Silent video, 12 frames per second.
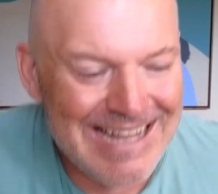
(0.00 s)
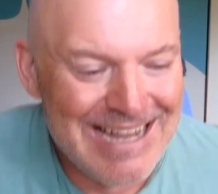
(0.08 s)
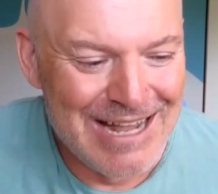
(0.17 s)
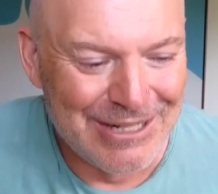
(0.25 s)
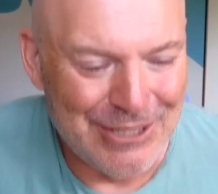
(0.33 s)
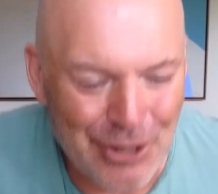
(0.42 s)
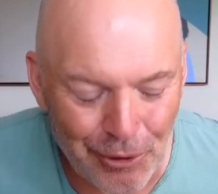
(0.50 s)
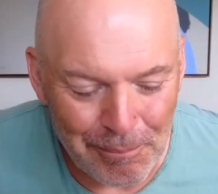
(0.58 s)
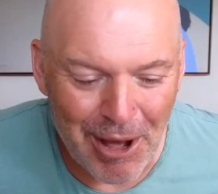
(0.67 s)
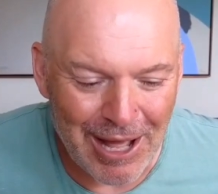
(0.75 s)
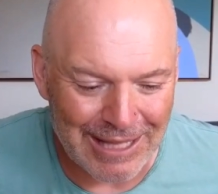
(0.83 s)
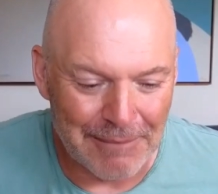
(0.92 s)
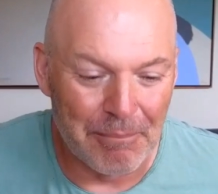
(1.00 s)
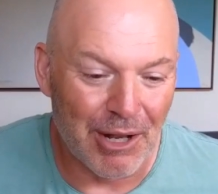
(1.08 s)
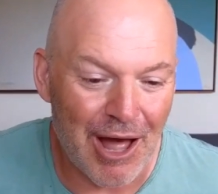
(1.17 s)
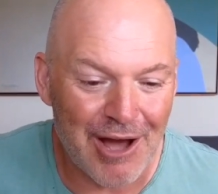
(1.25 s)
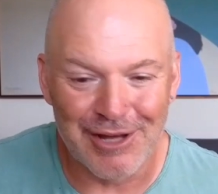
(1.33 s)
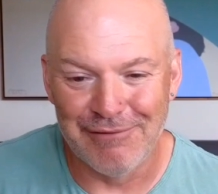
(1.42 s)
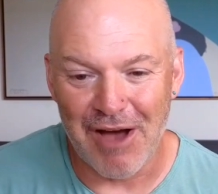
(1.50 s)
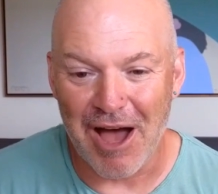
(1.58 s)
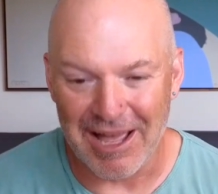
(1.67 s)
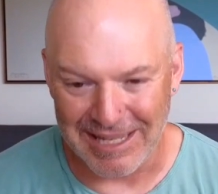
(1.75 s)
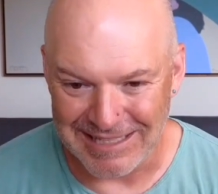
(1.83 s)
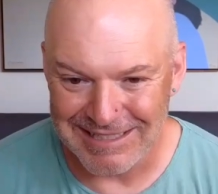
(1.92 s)
to go buy a block of
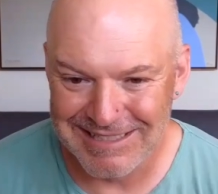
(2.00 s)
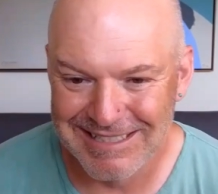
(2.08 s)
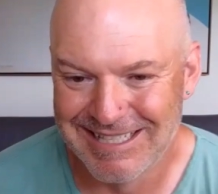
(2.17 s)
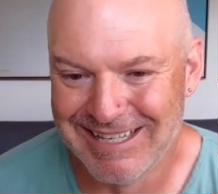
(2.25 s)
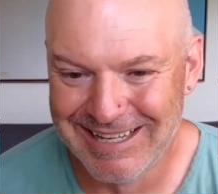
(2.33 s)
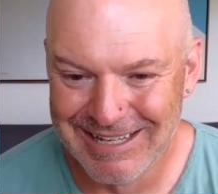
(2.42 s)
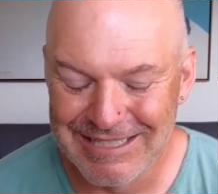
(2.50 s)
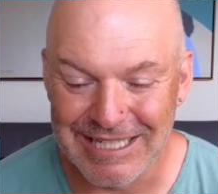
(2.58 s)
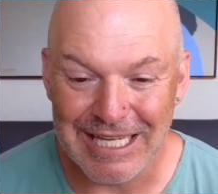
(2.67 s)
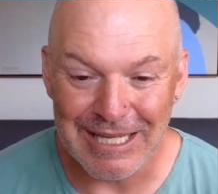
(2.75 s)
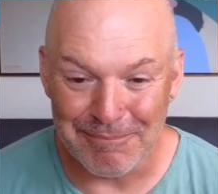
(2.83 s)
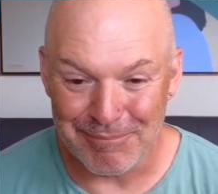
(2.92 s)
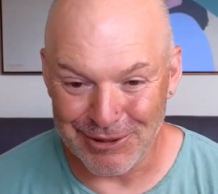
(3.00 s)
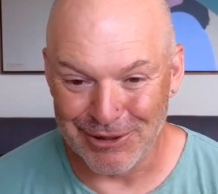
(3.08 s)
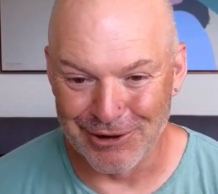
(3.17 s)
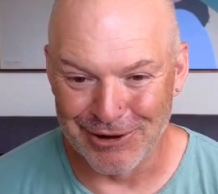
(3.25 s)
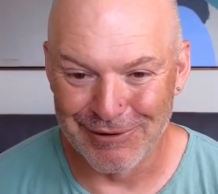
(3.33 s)
ice to keep your